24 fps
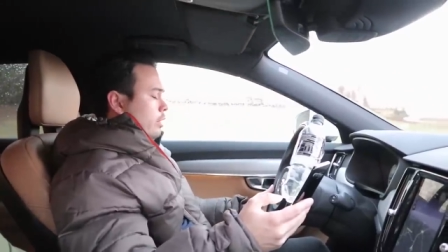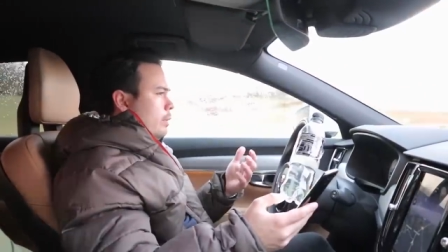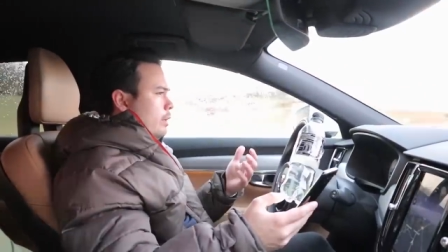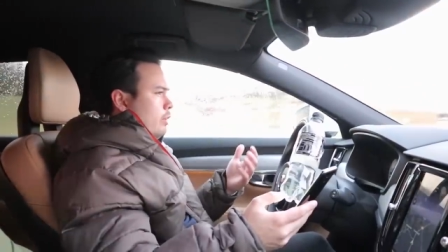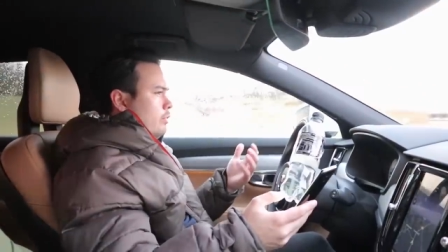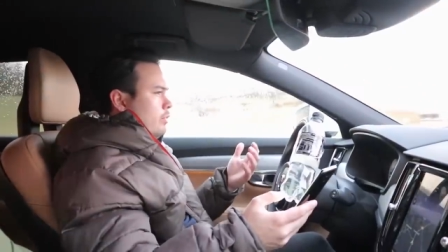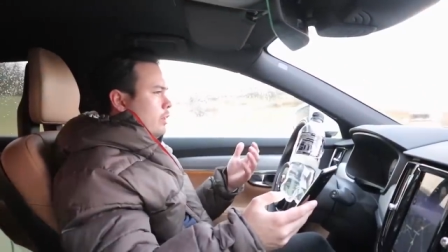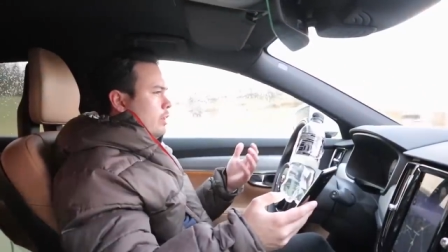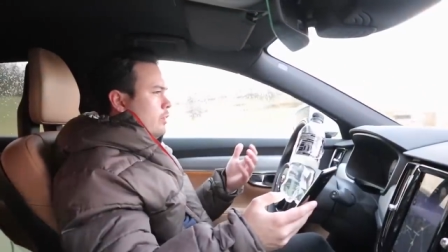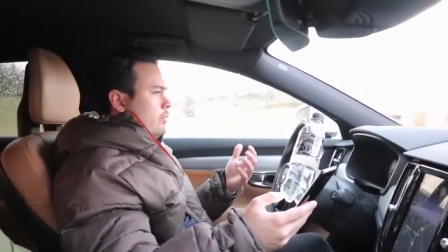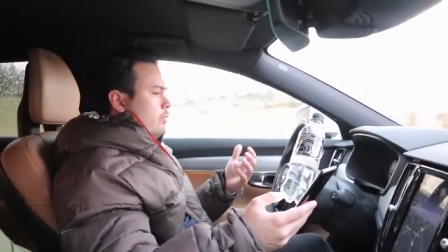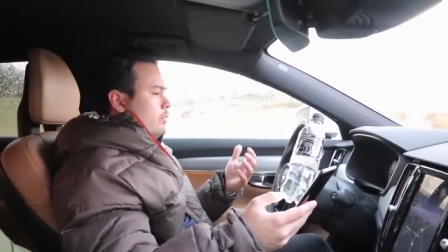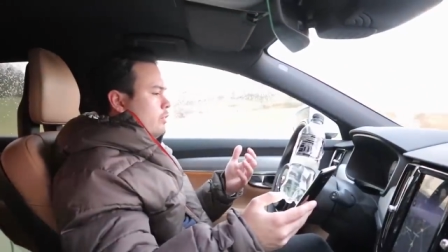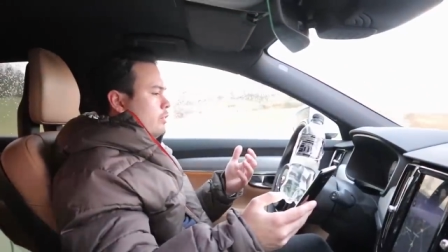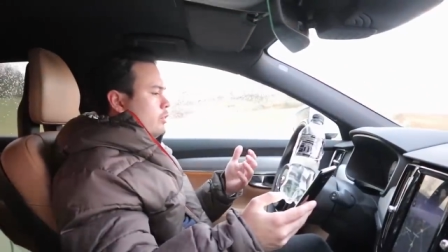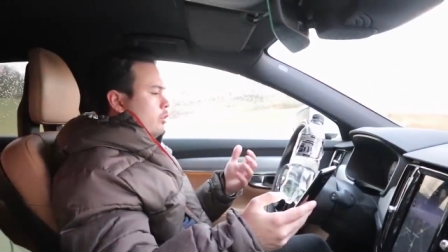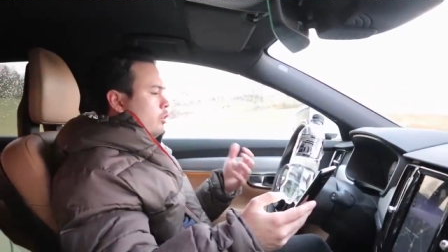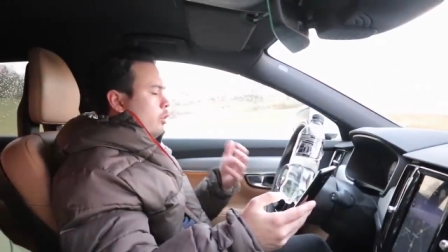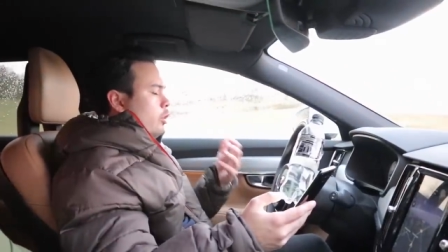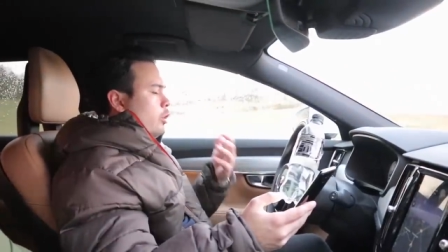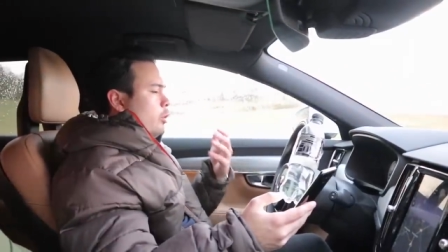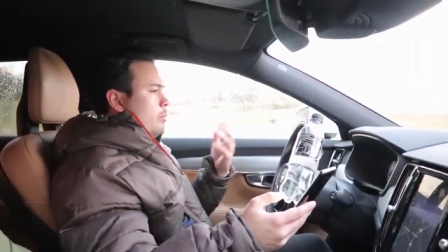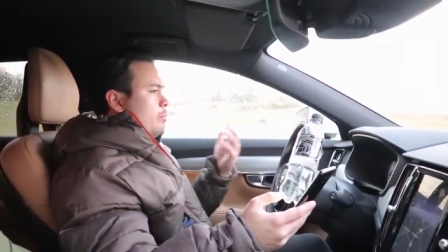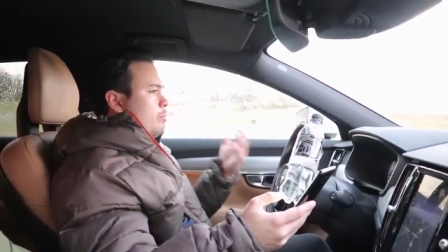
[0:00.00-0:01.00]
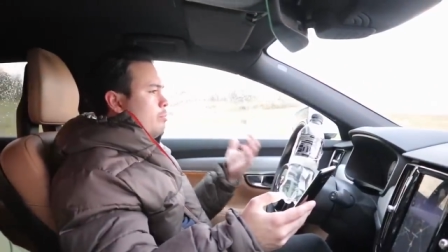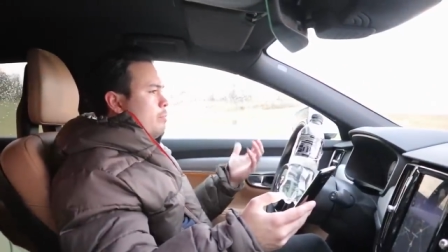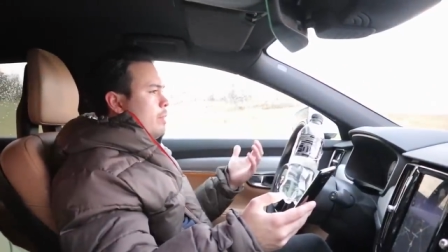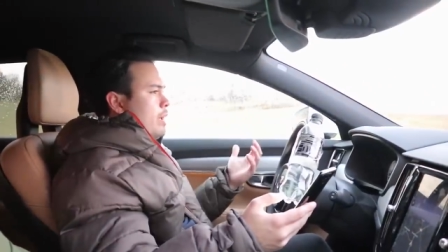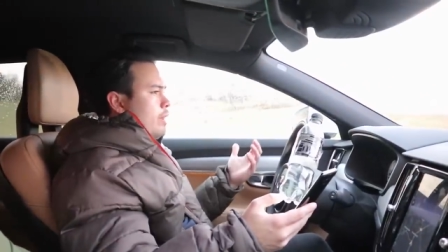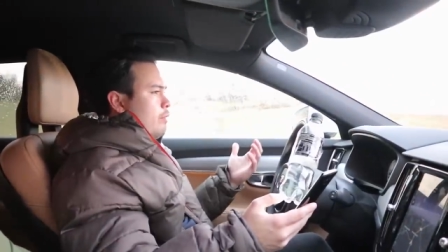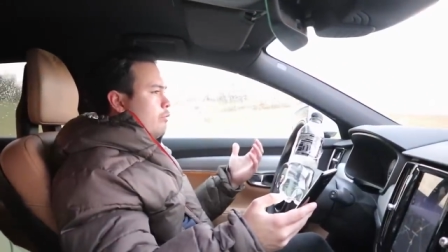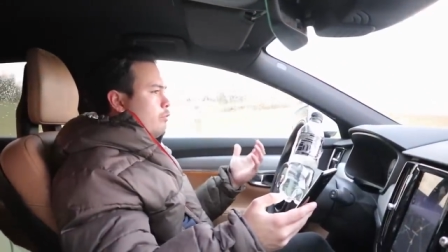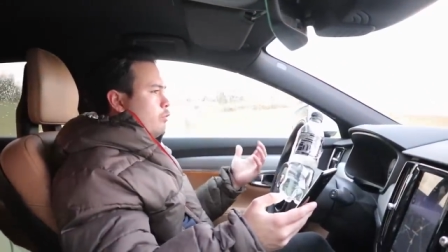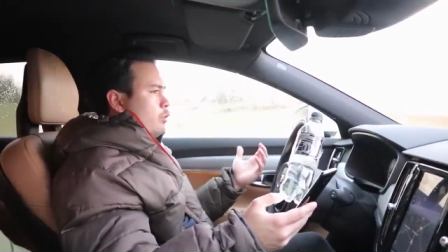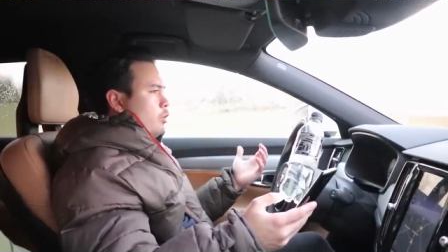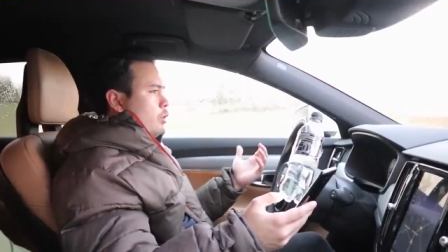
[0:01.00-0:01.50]
It's, it's you know,
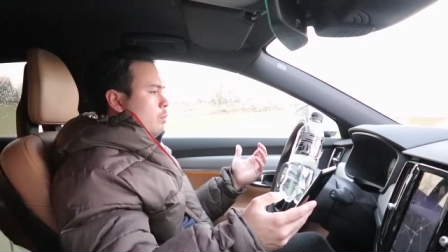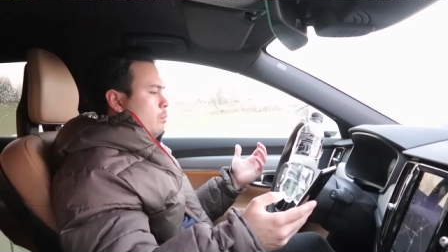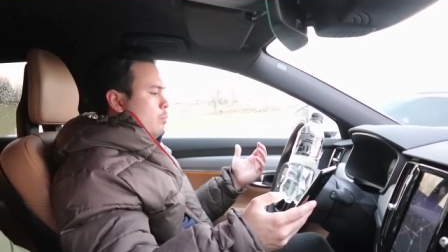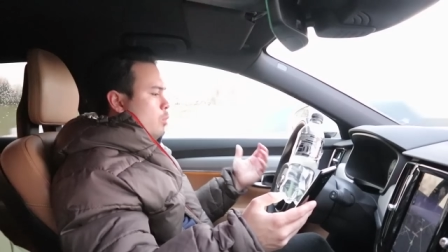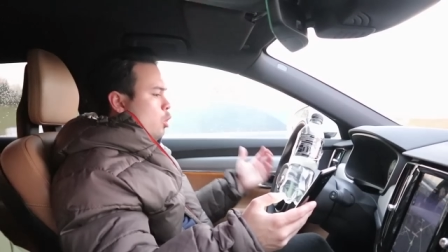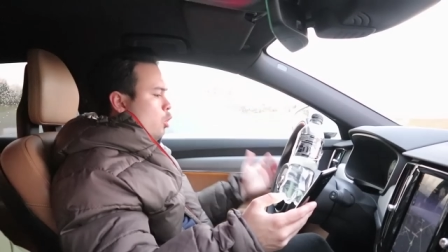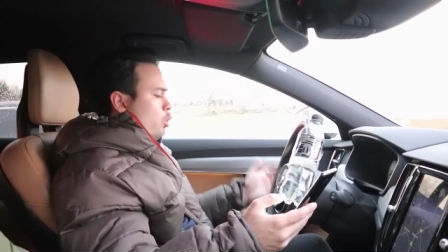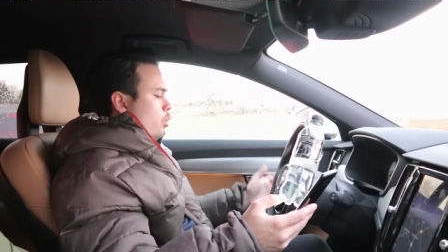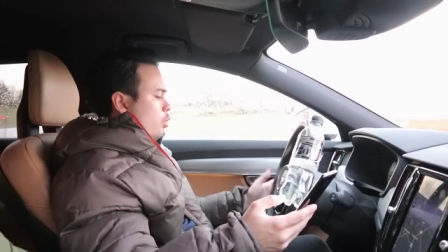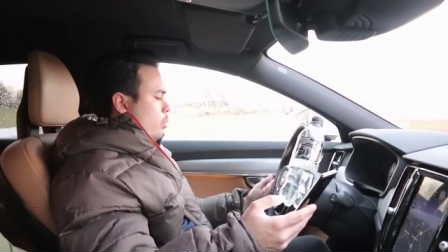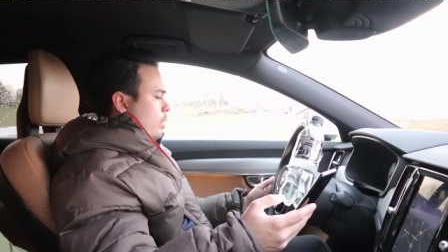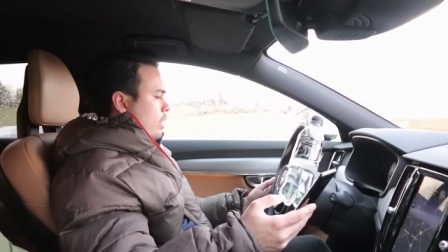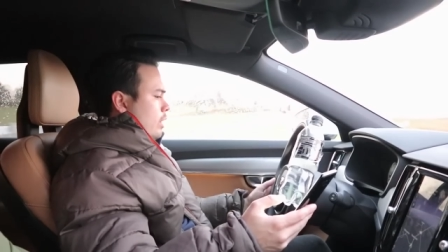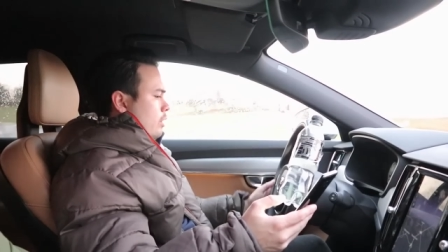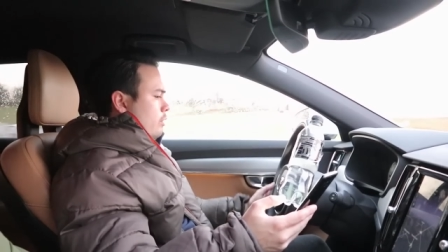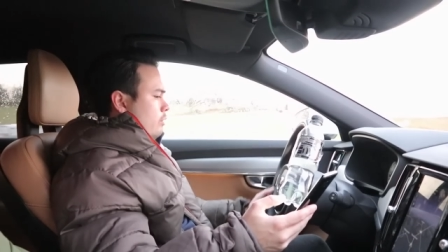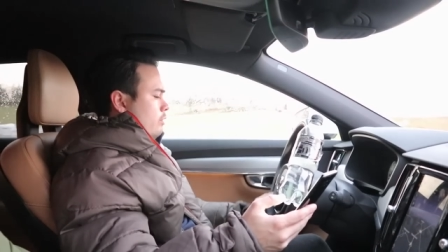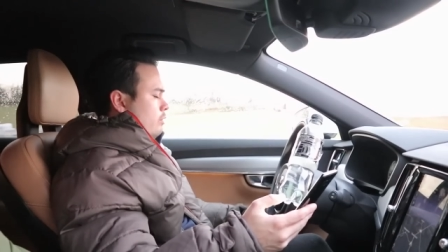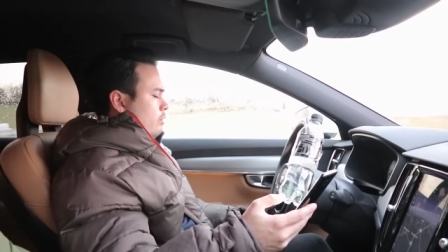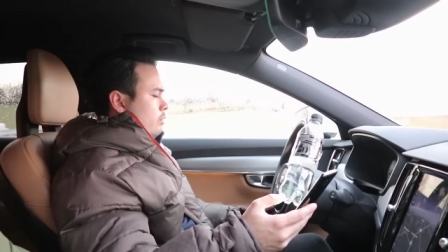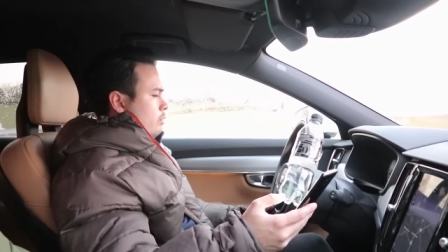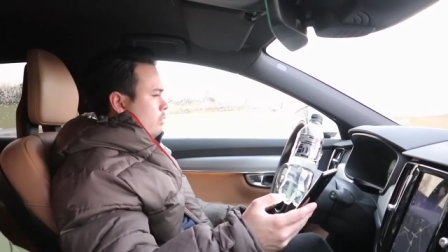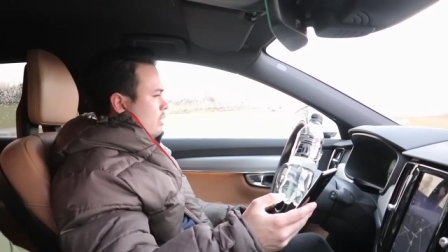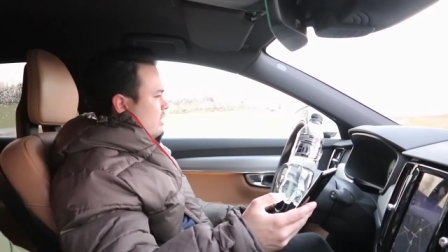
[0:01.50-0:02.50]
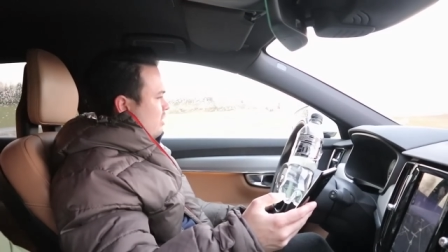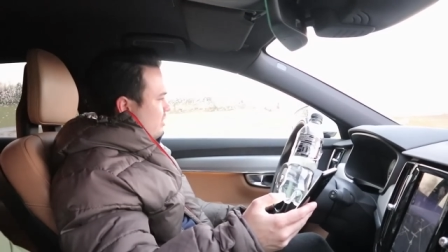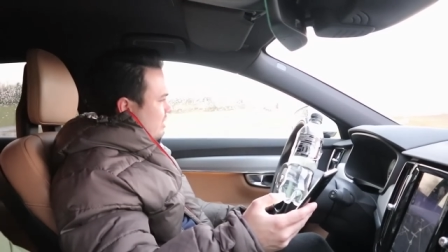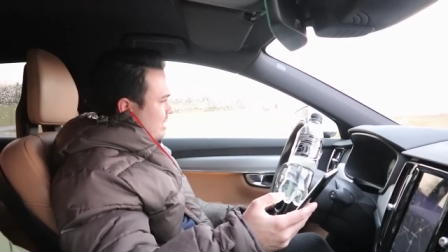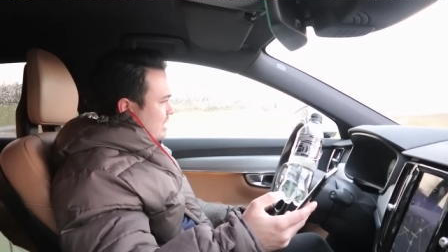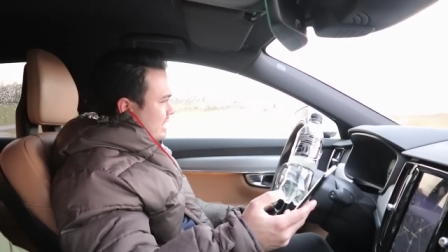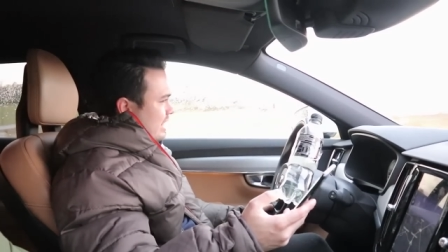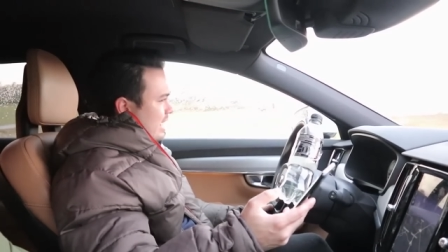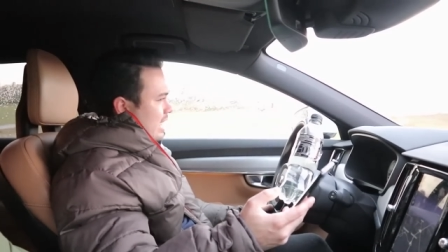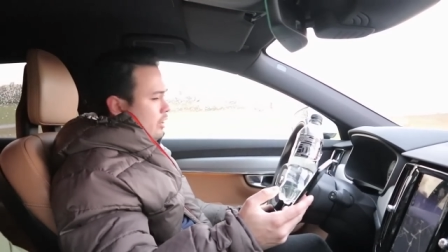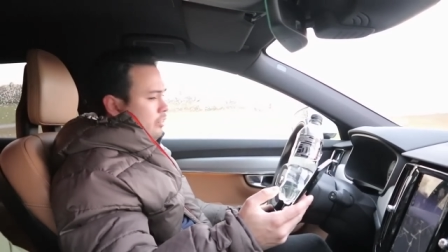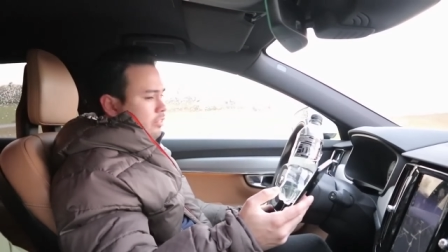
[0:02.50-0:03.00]
made for motorways. It's
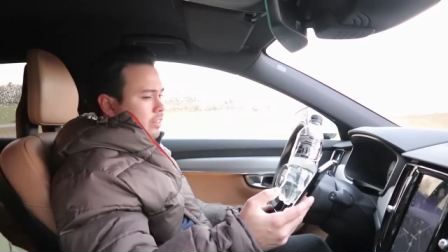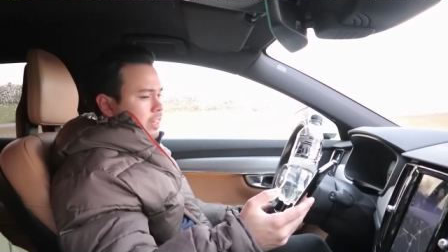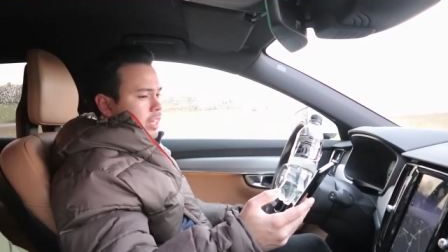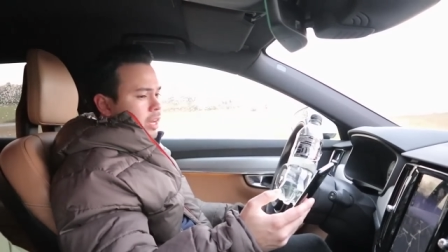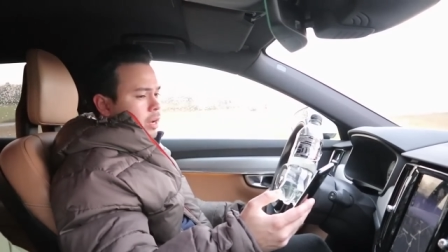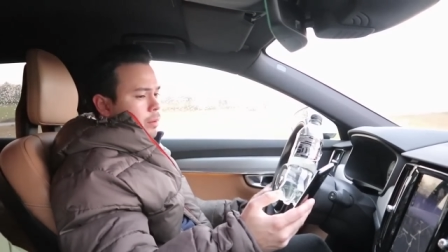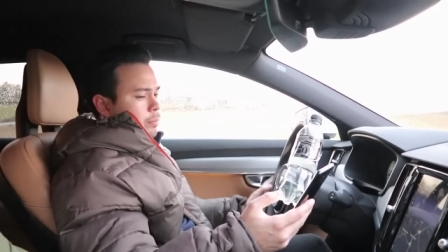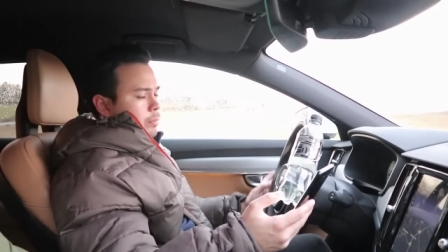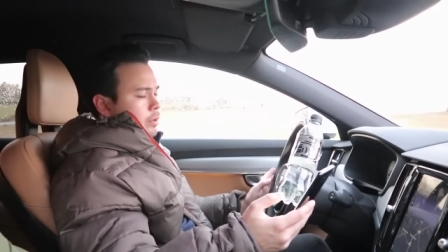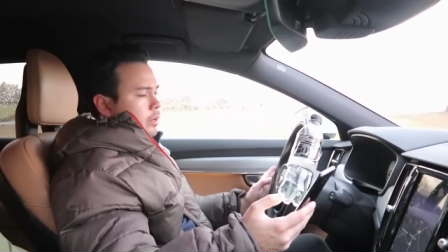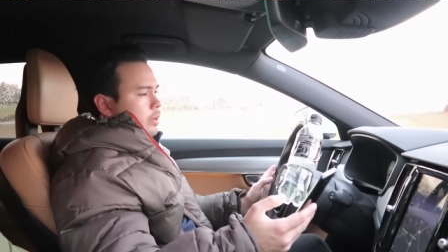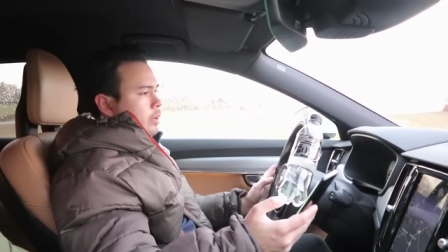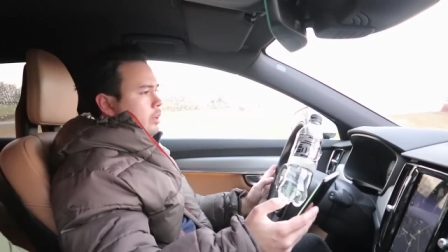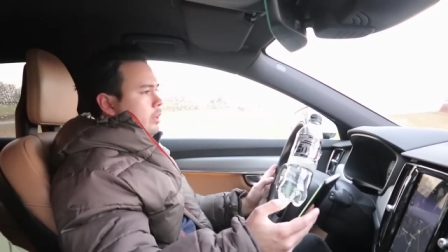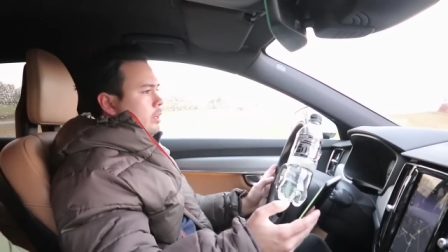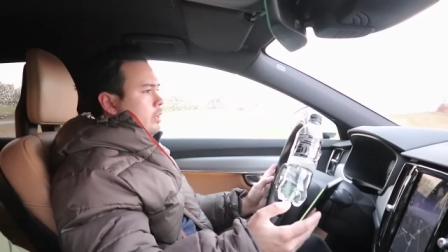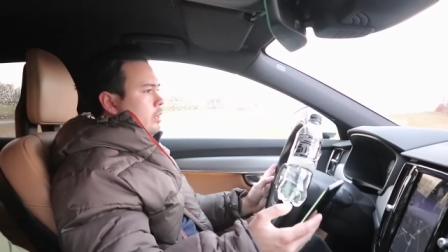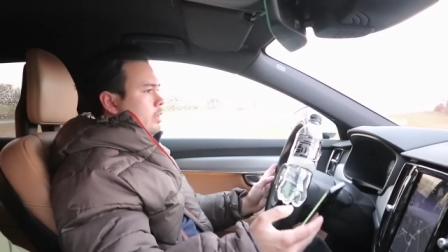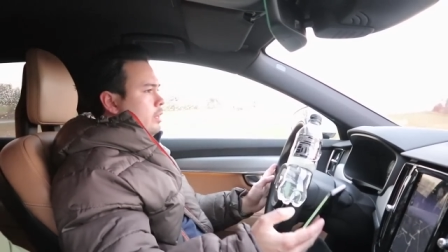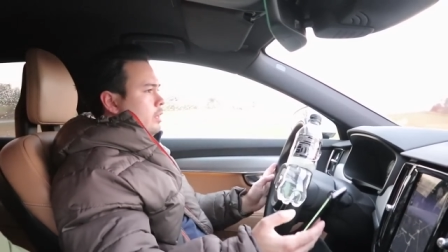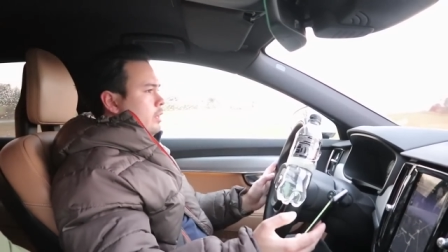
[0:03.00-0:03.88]
engaged now, but